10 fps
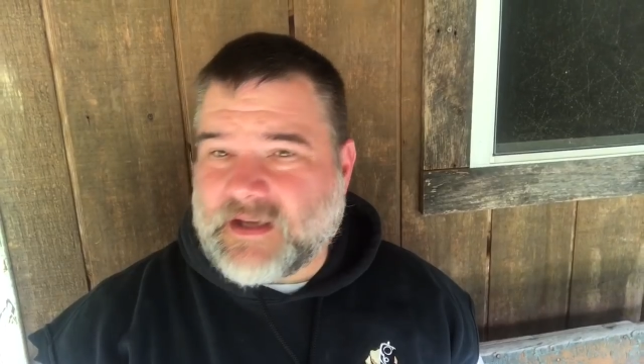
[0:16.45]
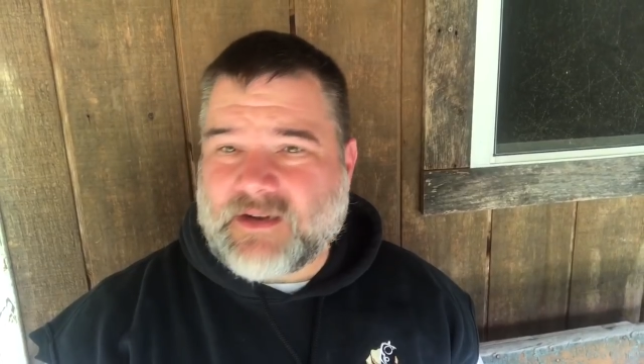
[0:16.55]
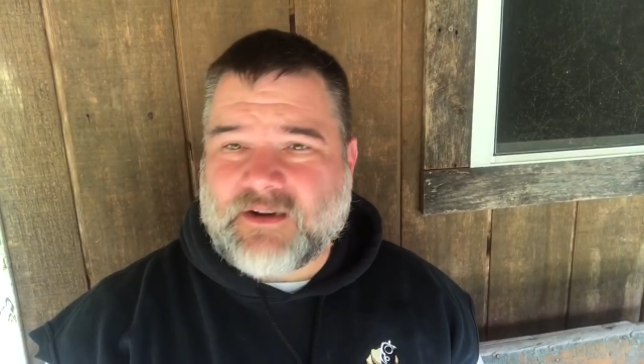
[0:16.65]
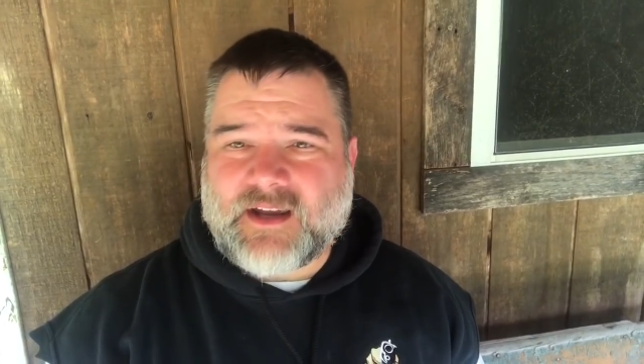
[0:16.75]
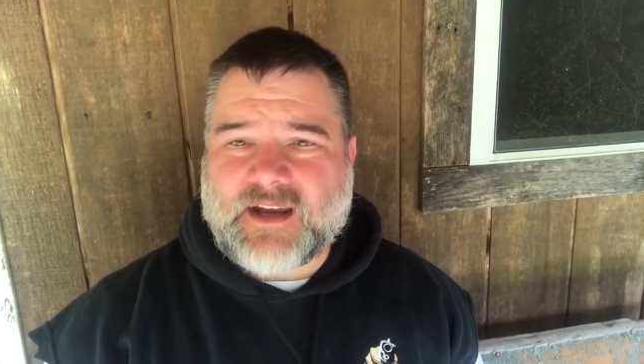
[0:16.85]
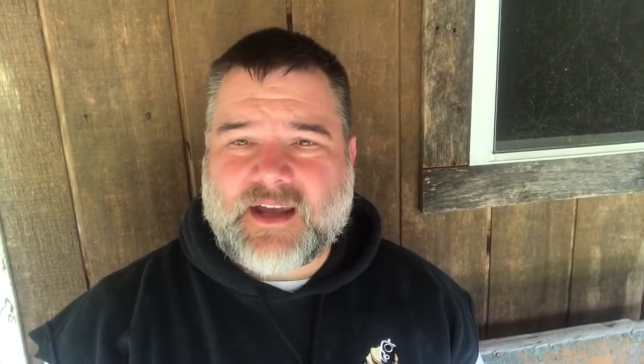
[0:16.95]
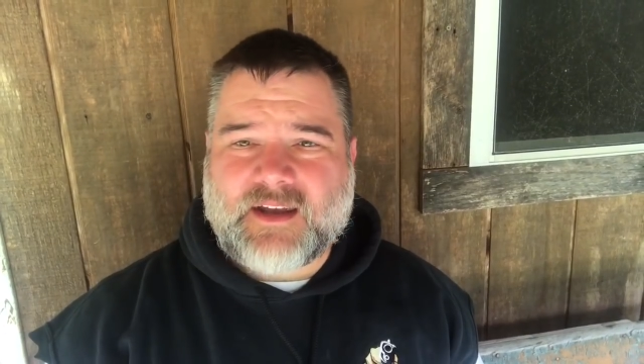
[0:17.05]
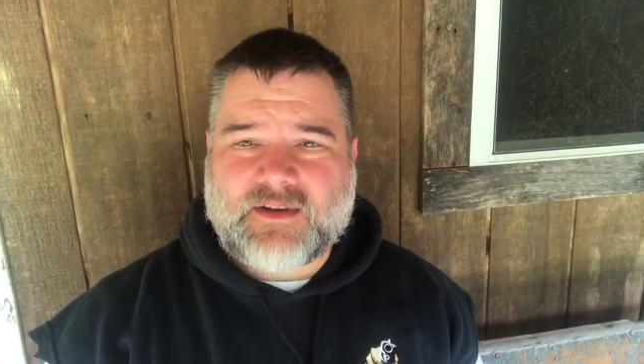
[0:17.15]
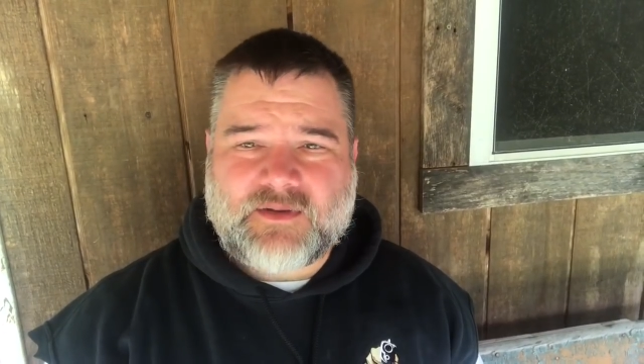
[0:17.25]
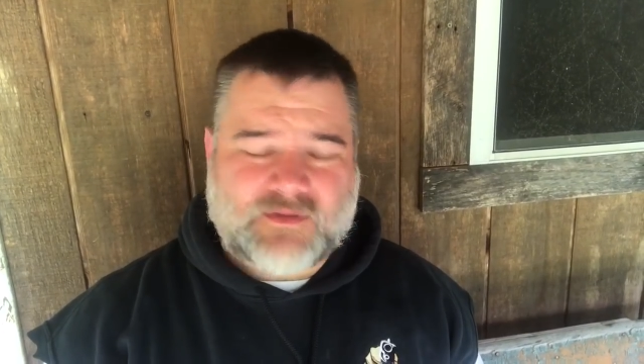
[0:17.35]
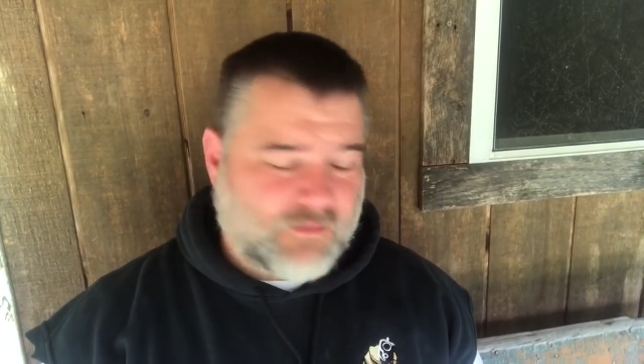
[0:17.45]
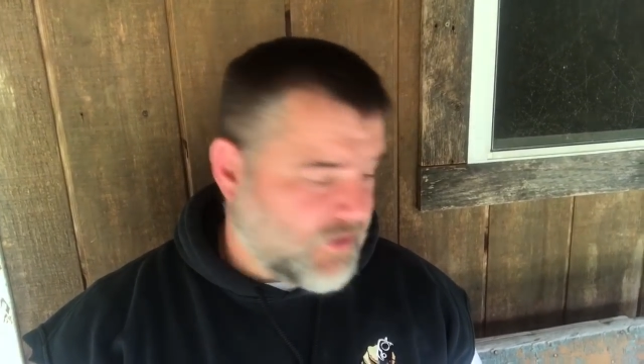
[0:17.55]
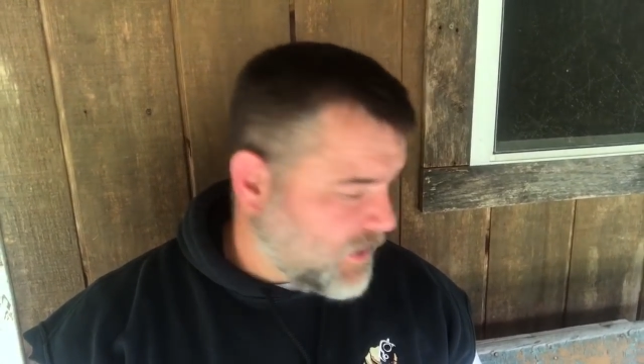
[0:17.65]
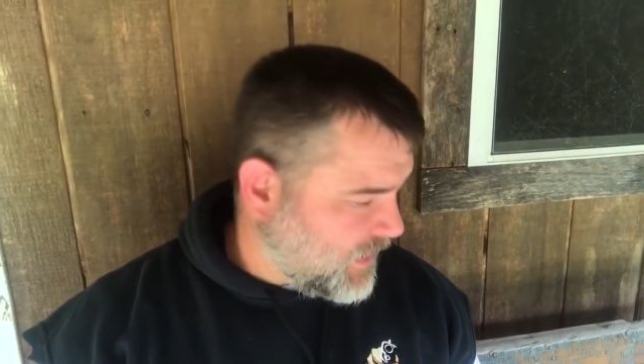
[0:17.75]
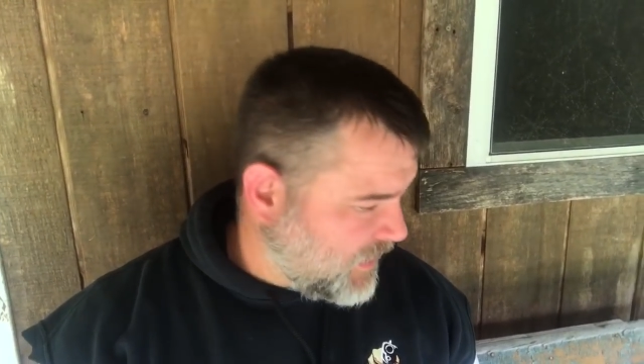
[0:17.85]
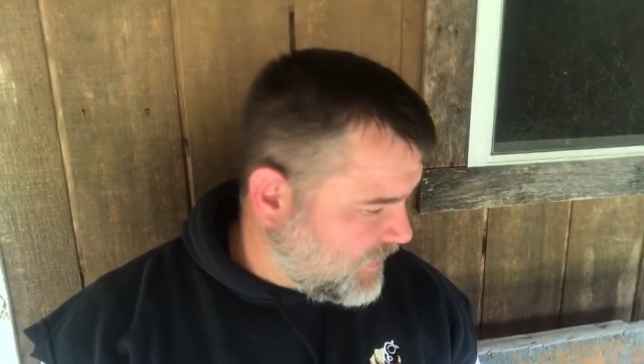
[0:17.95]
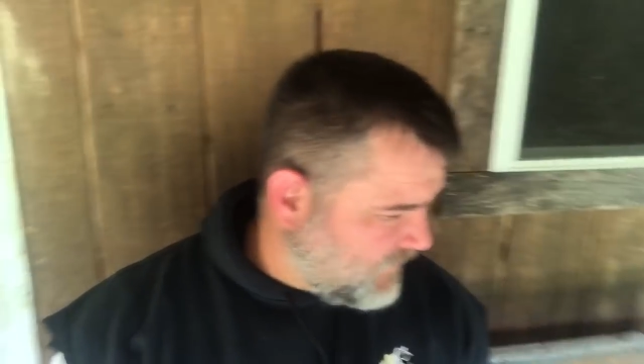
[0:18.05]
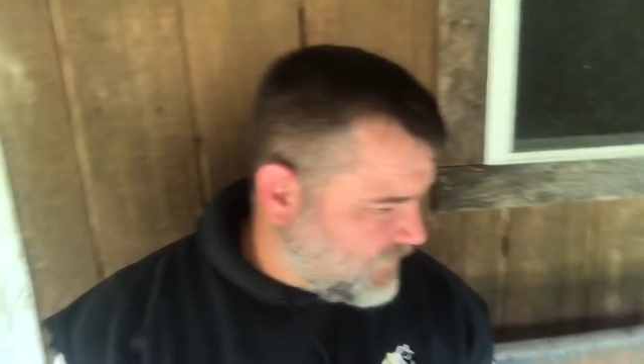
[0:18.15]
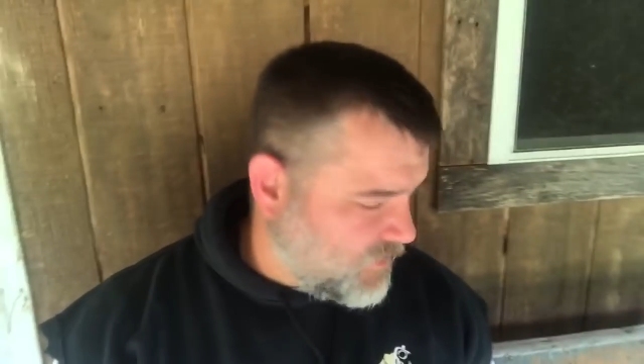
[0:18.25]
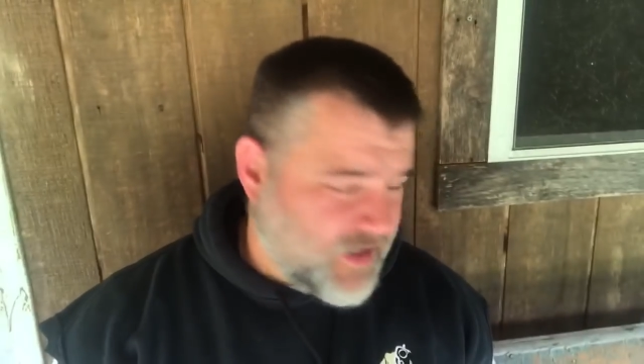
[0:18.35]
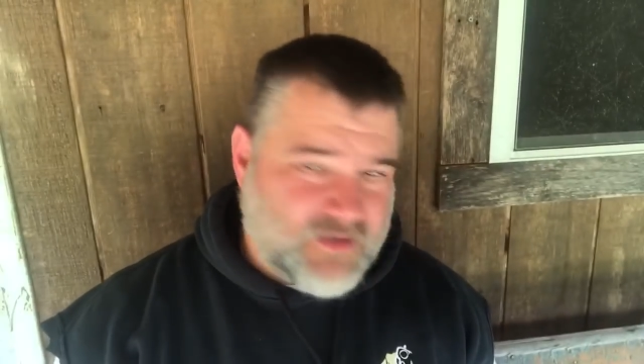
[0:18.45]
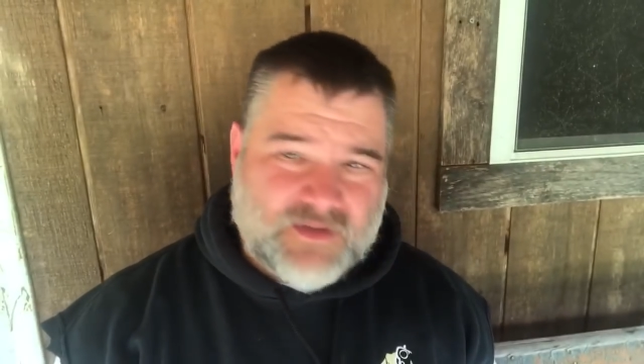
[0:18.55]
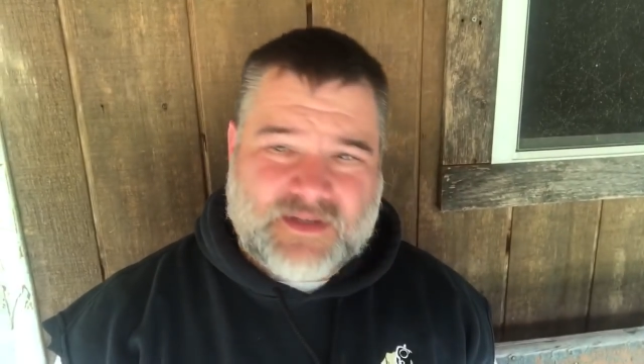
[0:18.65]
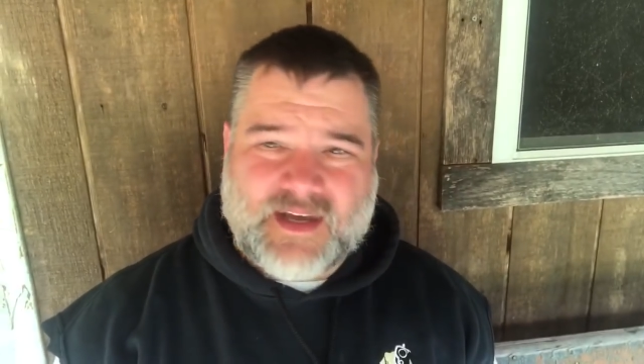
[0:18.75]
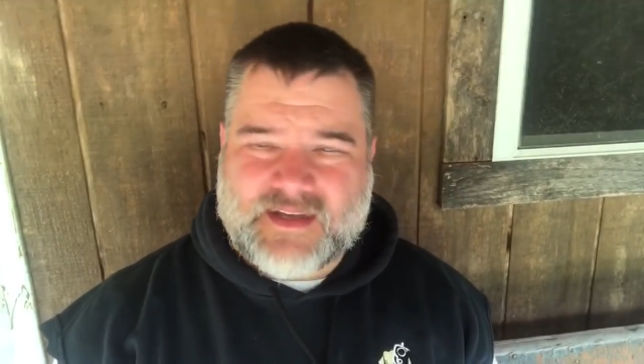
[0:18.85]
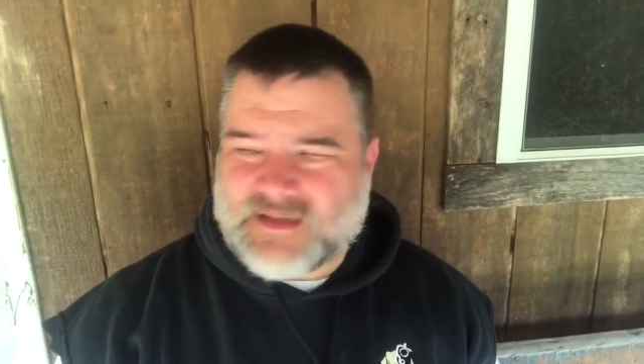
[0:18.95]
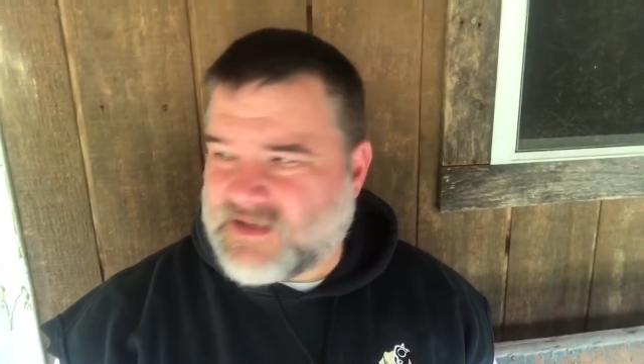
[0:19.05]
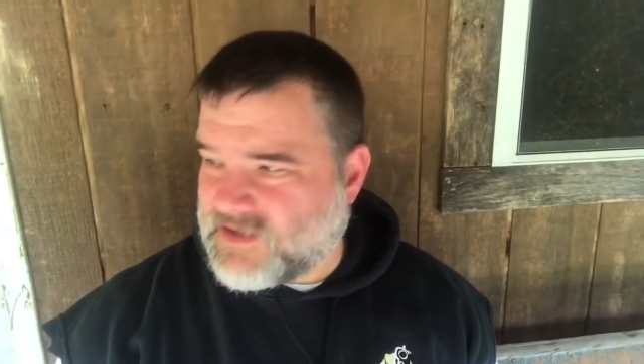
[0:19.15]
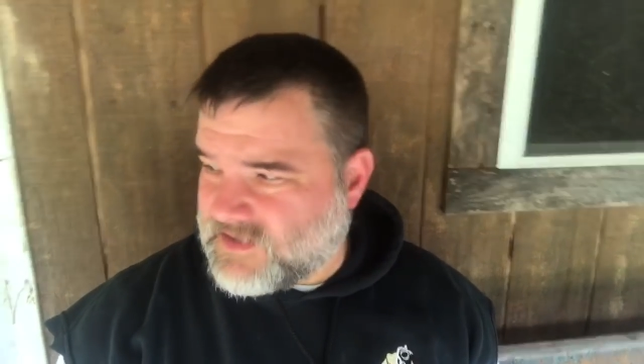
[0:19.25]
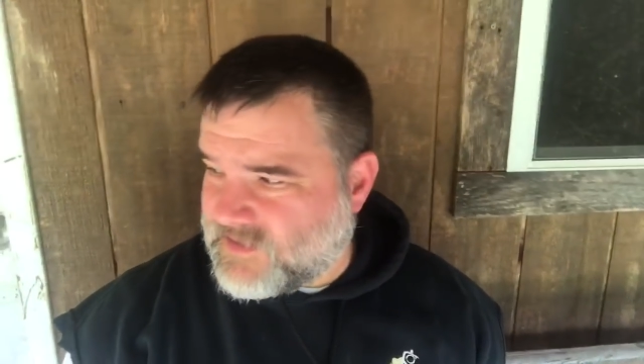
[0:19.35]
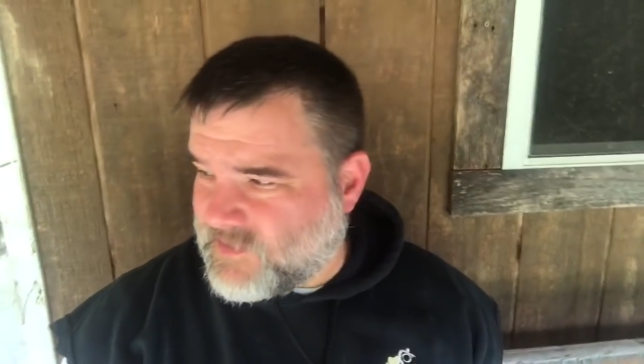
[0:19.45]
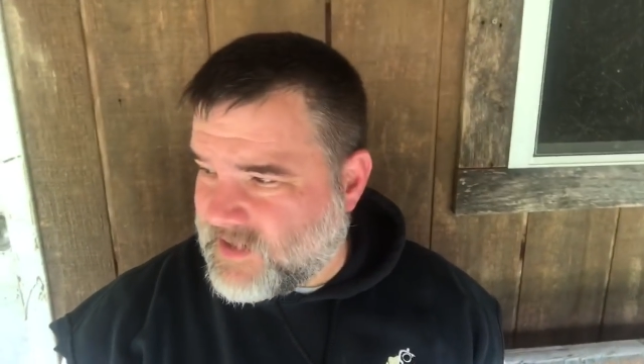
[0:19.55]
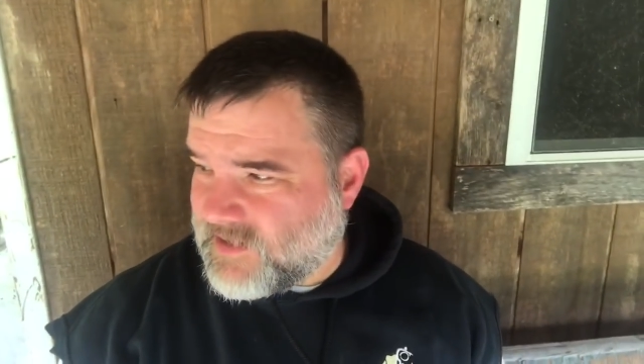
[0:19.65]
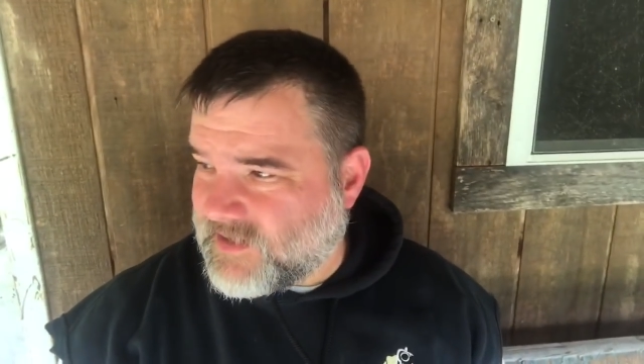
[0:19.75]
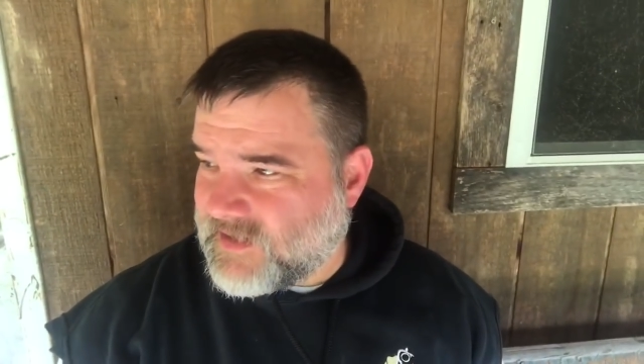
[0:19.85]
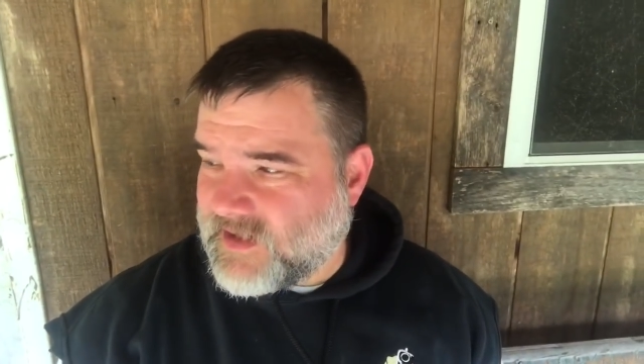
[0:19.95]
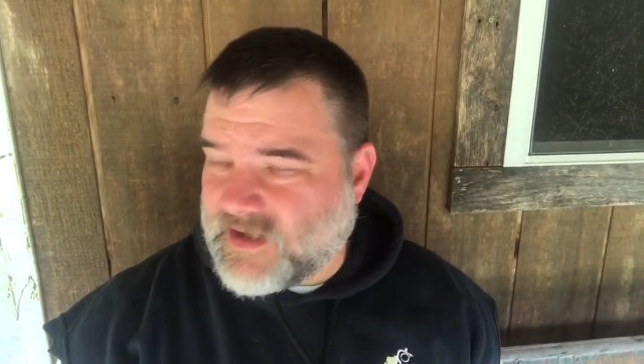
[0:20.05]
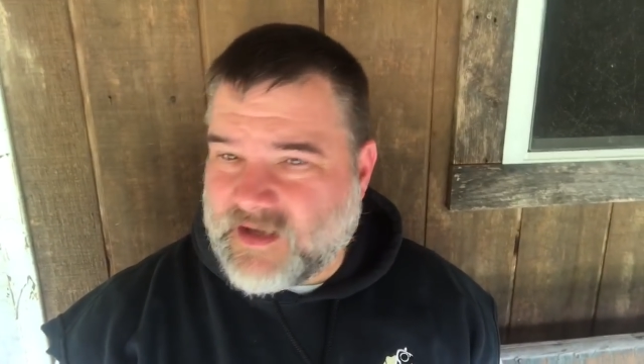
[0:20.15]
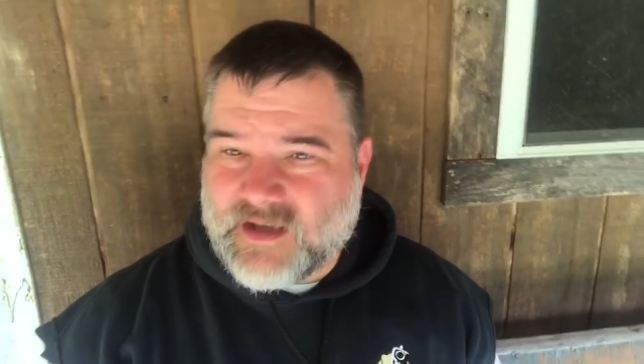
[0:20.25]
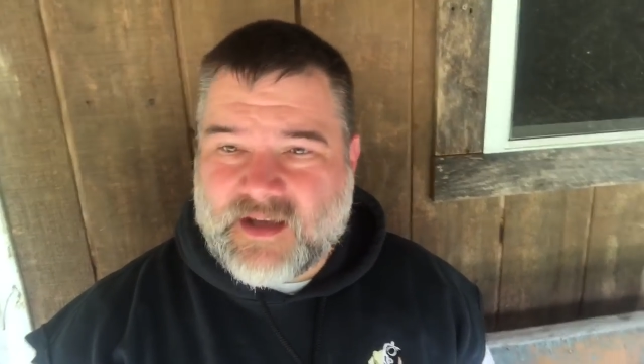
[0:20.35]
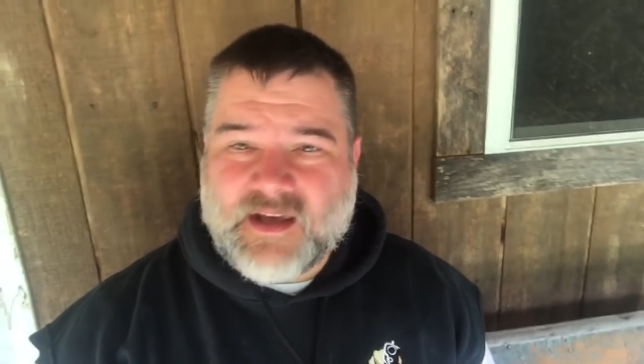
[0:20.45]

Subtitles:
getting ready to head out and do some rucking for exercise, get a good sweat on today.